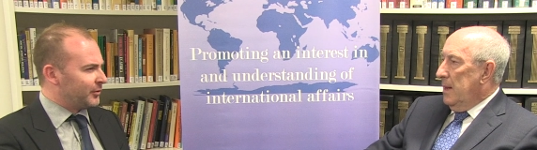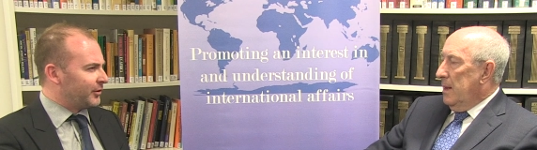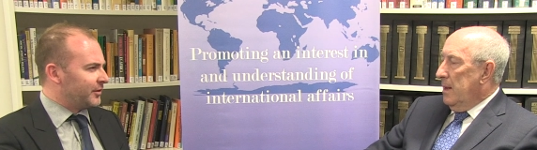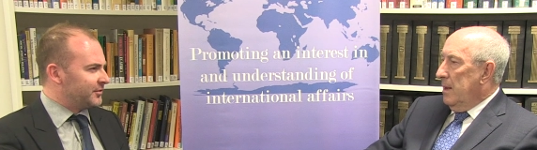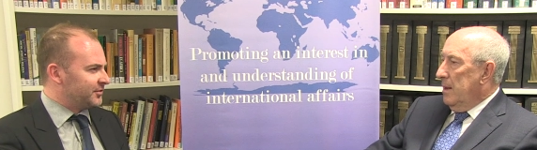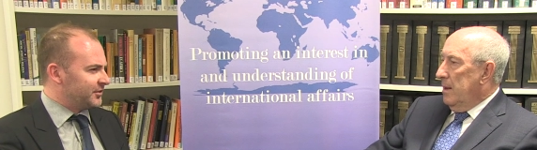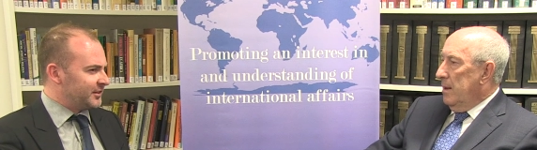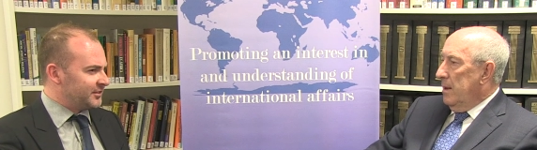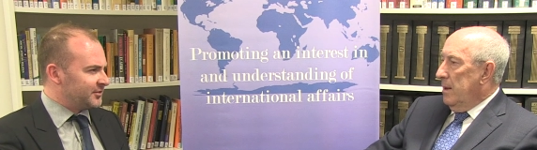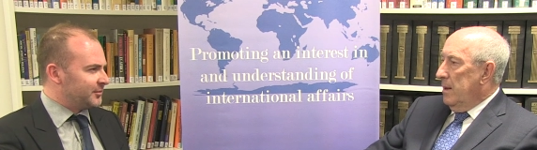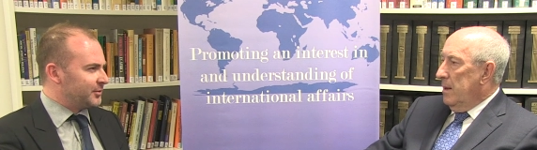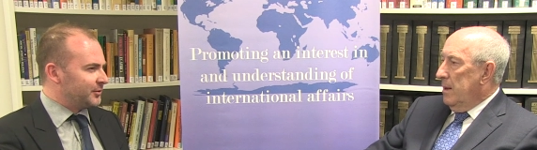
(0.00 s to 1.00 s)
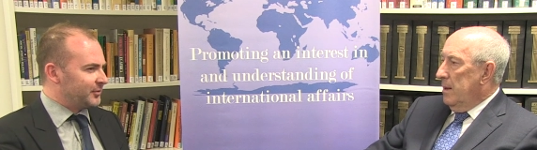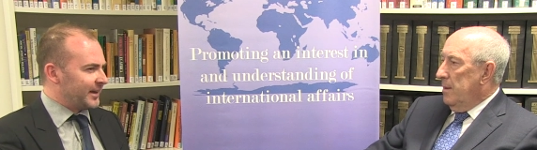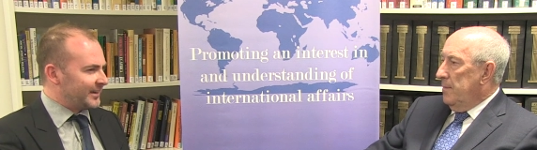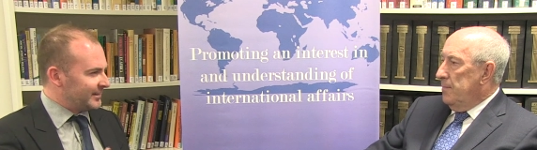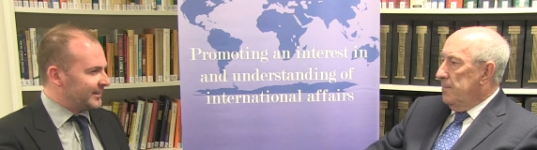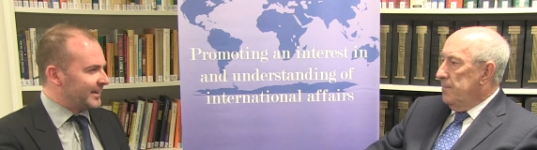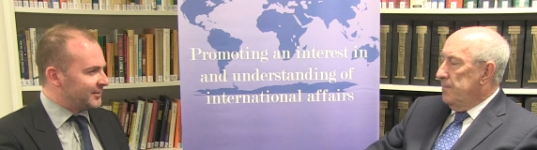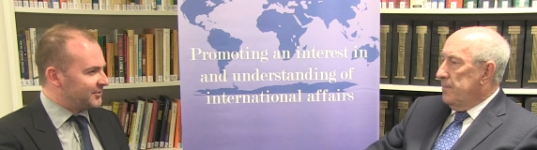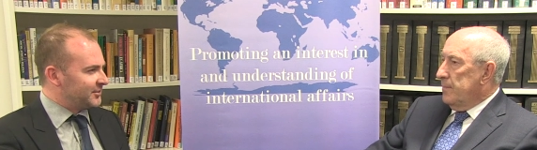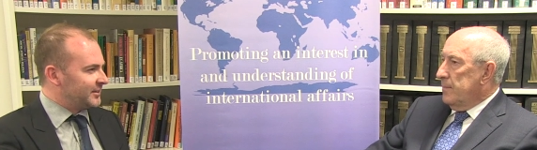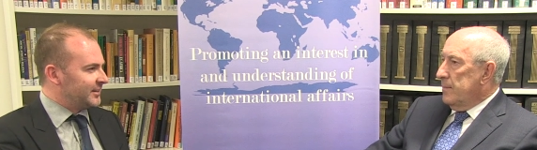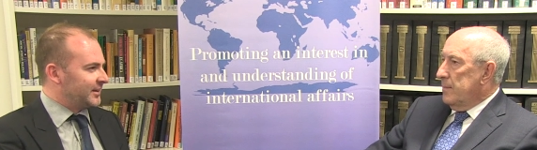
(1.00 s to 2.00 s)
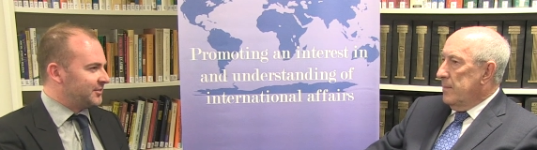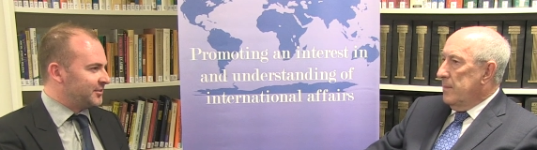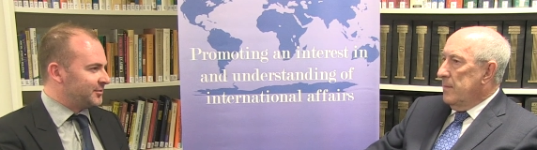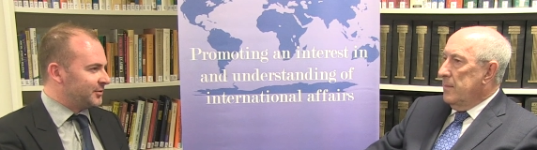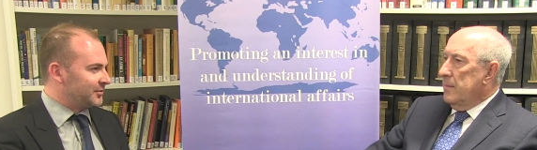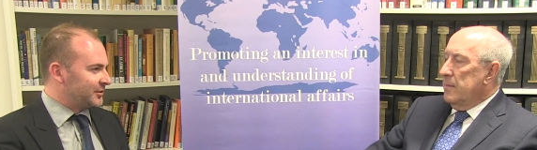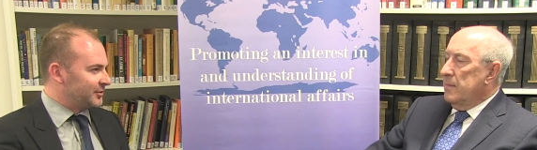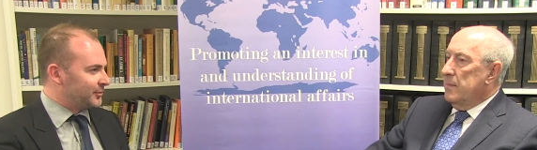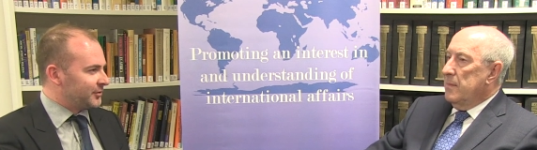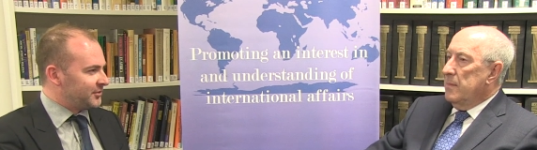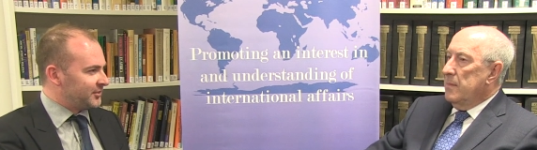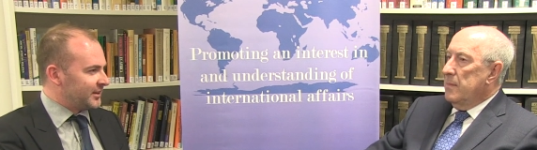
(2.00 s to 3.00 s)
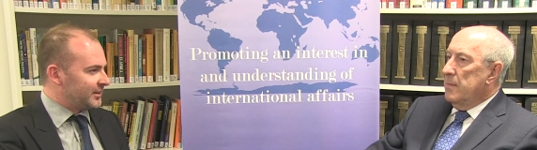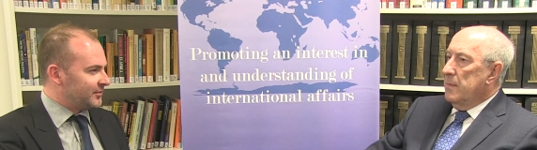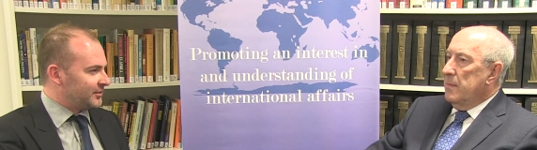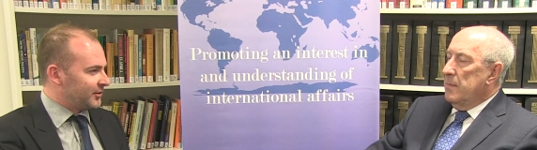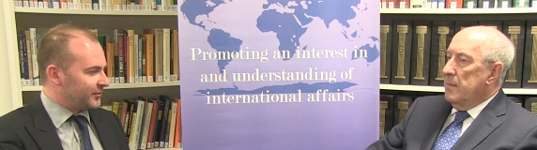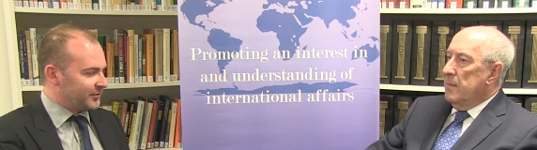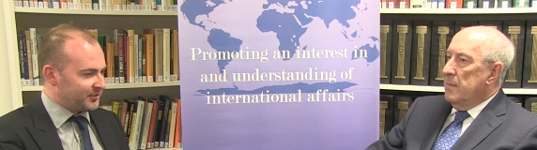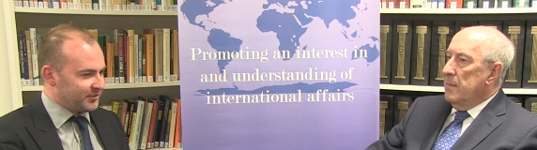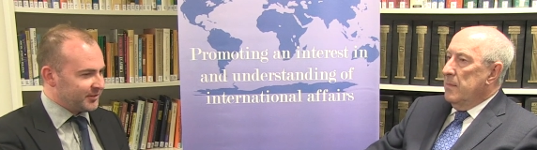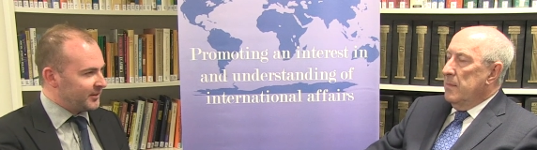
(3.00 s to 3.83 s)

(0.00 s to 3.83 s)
Speaker 1: and more overseas to build that legacy as he's moving towards the end of his office?